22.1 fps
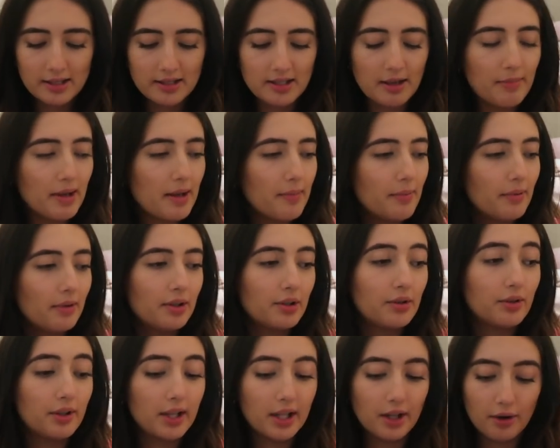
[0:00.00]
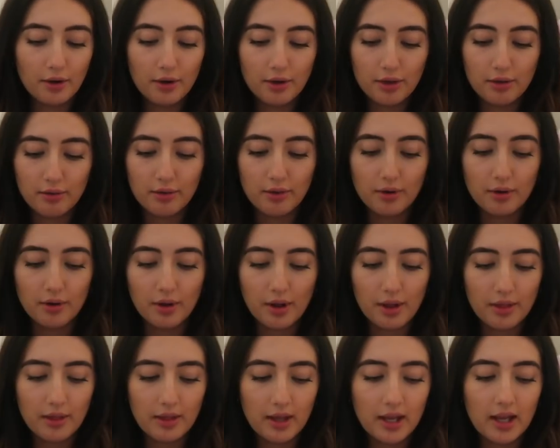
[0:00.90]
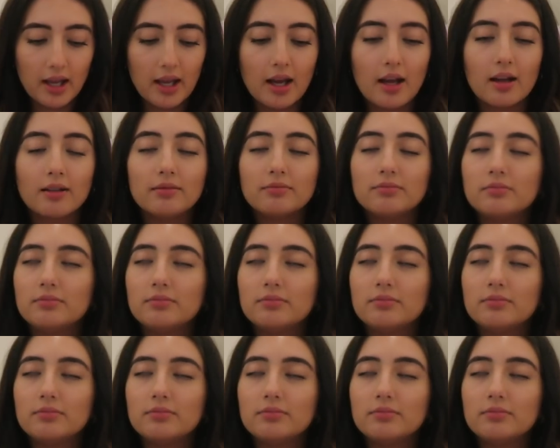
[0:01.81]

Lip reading: some people literally go through the